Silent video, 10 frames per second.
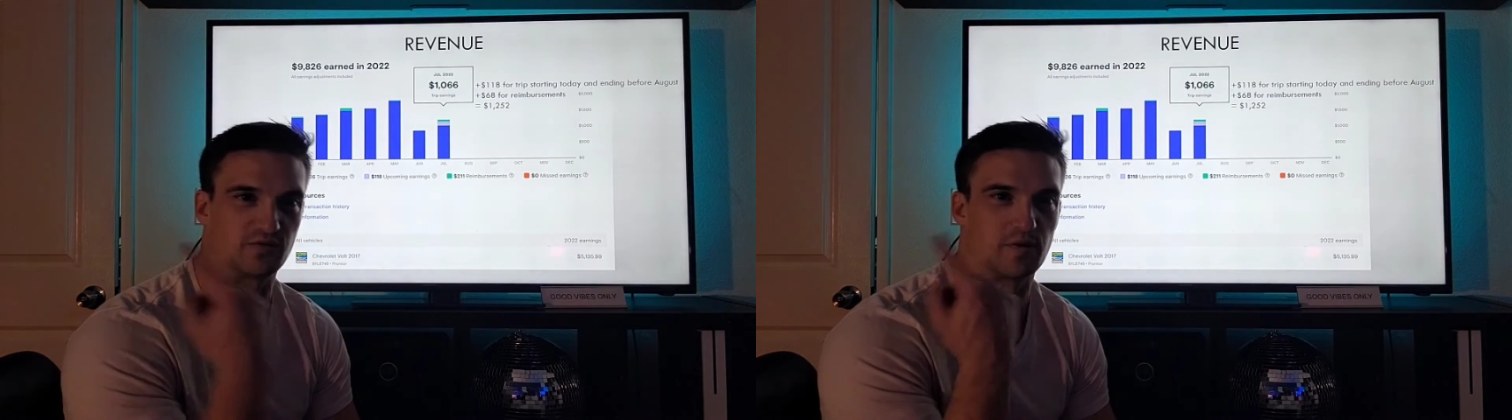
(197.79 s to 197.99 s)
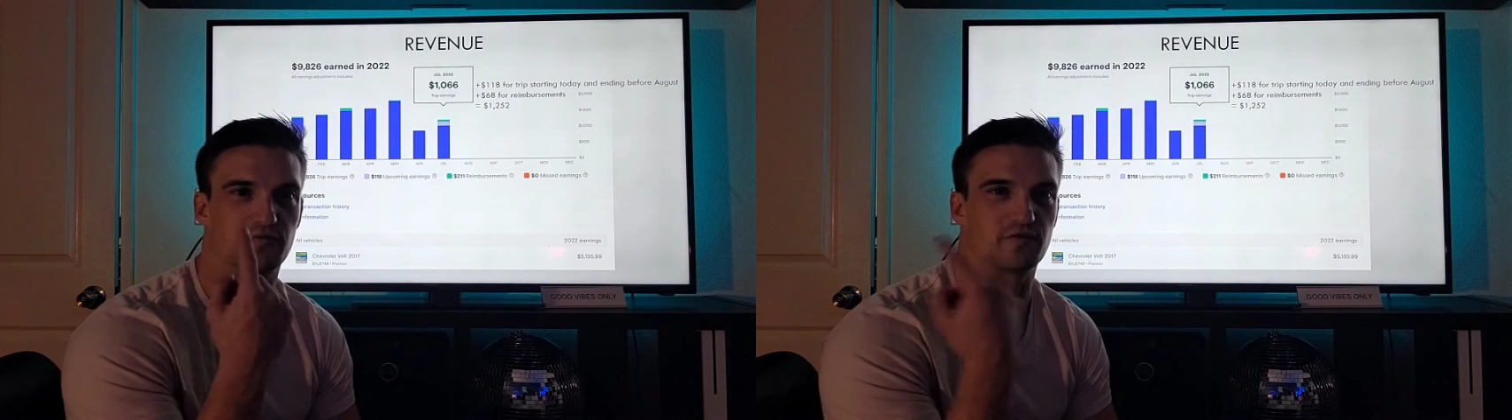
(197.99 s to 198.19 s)

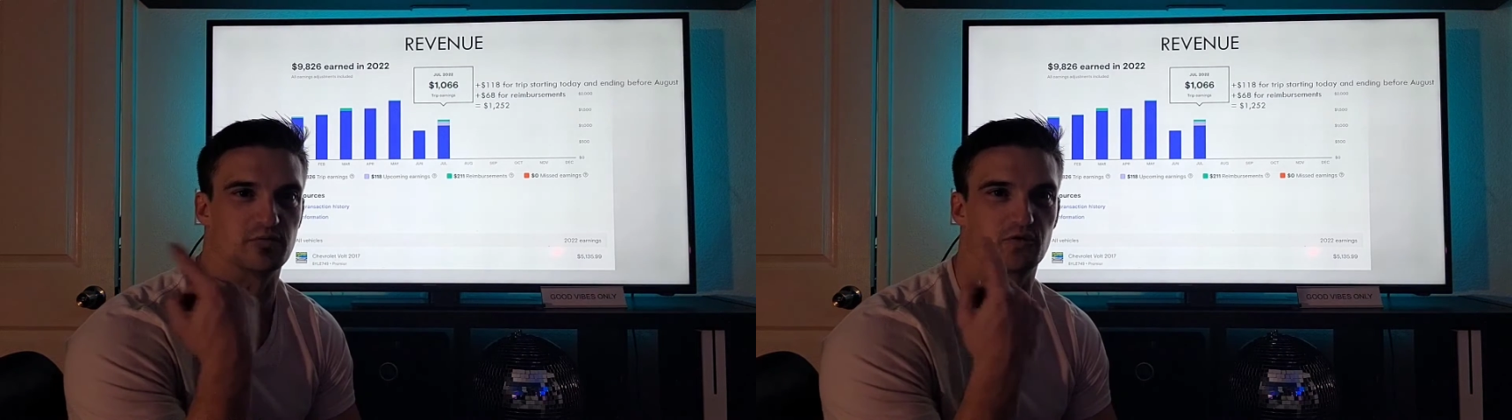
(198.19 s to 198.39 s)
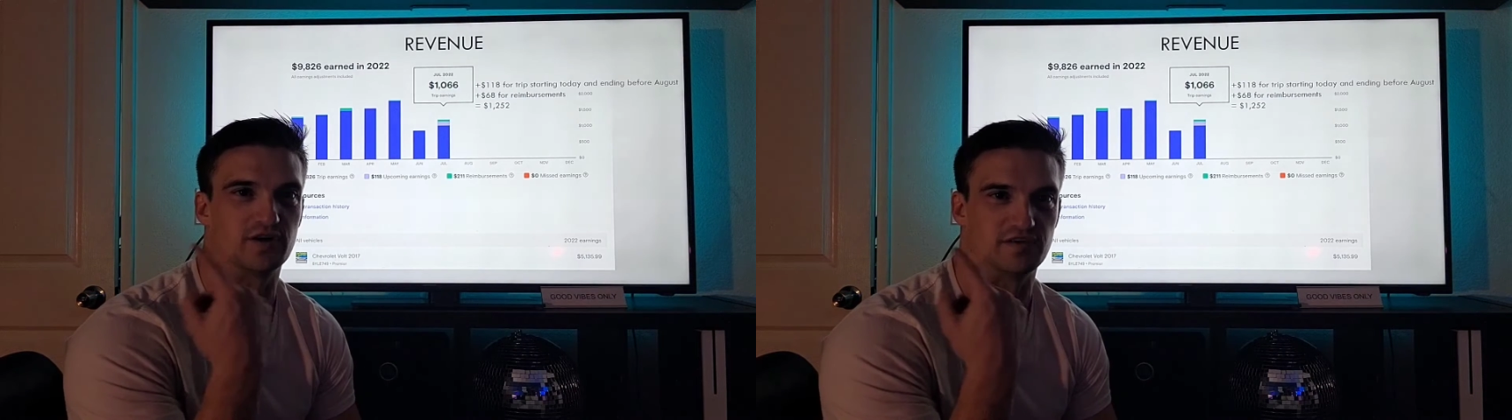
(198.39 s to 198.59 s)
like you remember
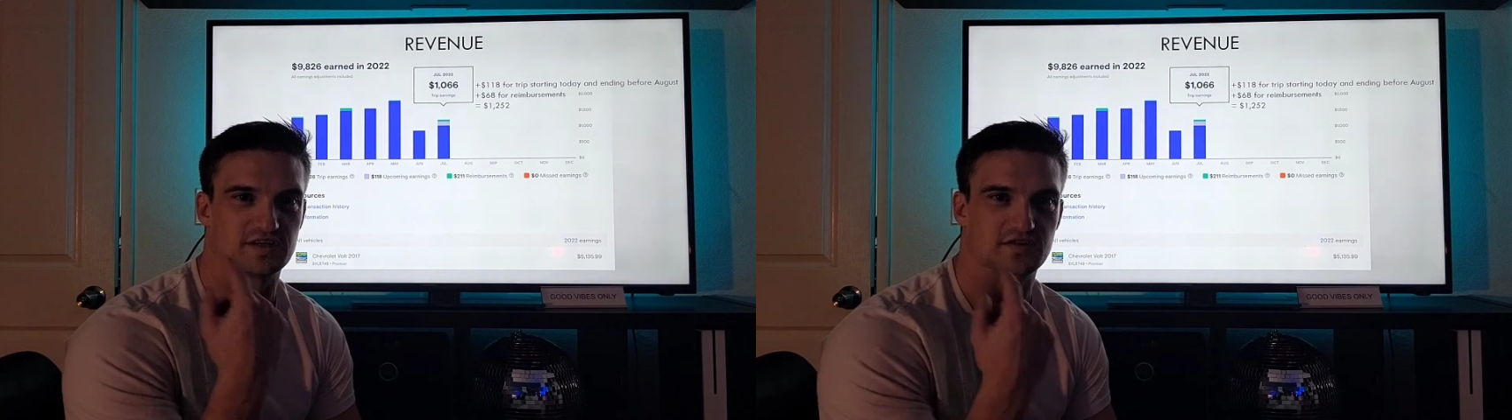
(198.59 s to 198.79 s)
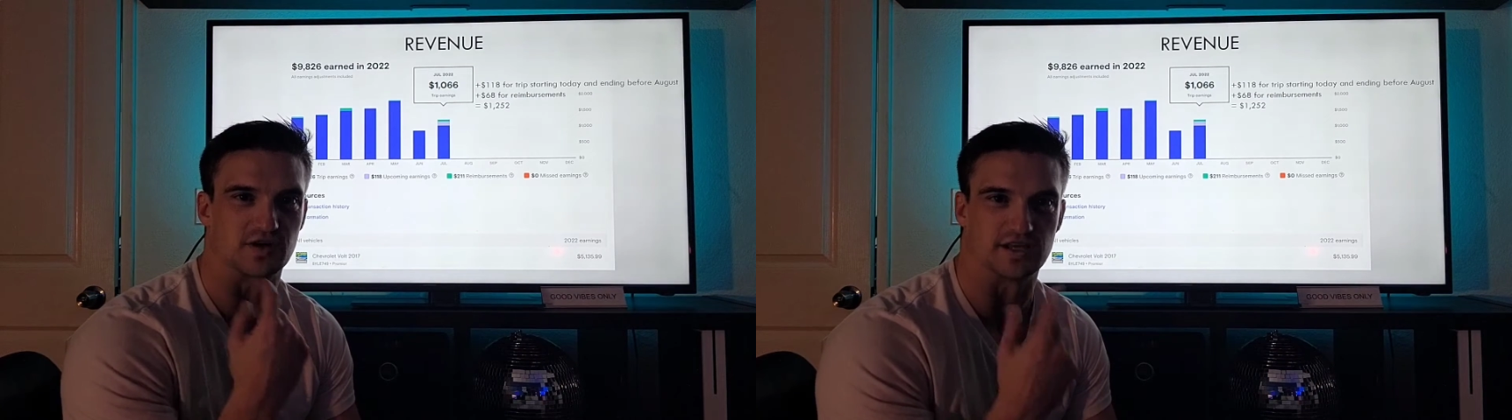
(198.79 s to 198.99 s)
from the
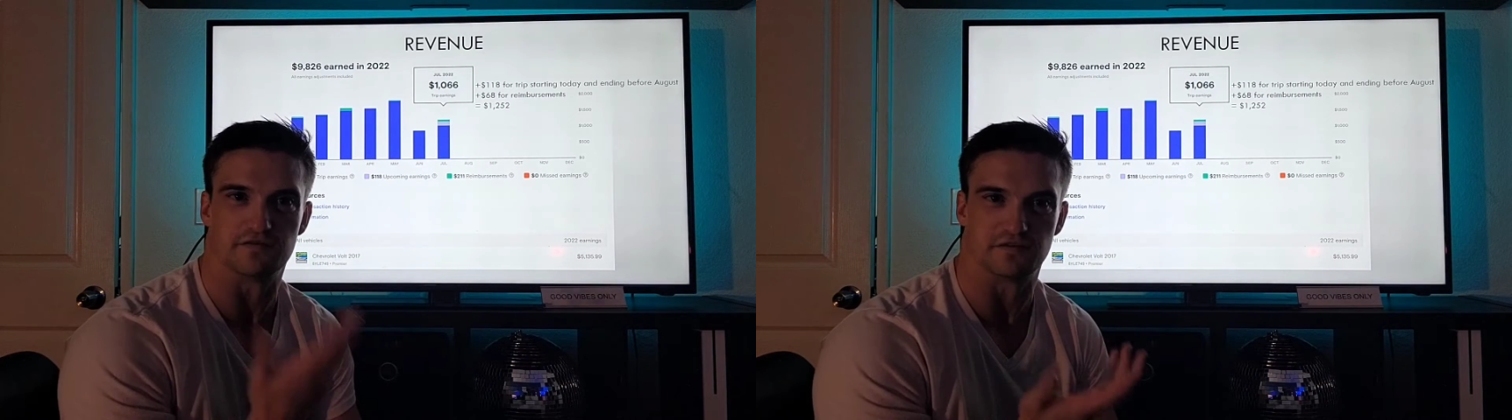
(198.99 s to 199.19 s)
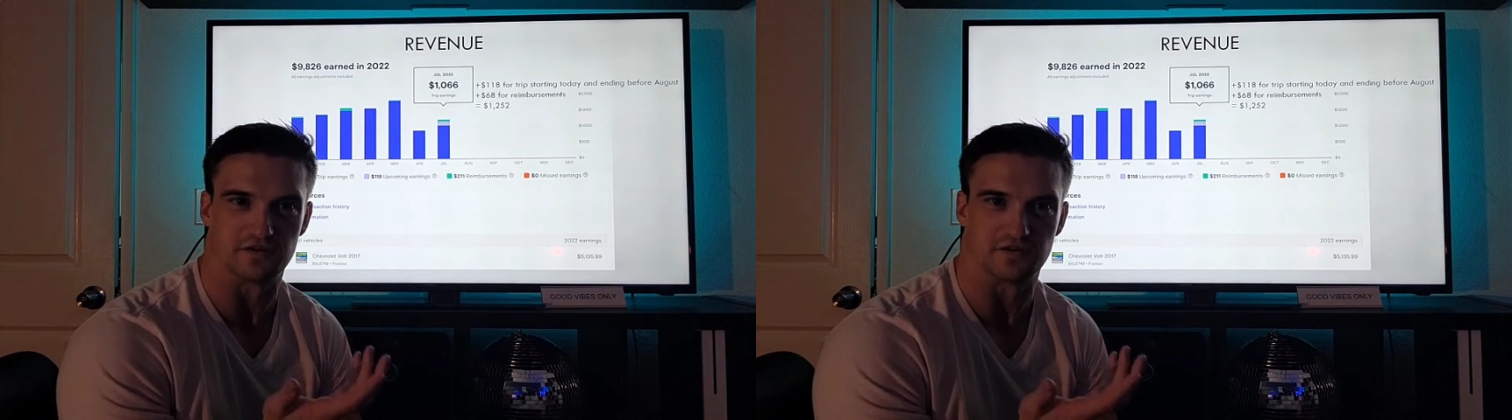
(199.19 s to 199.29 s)
previous screen,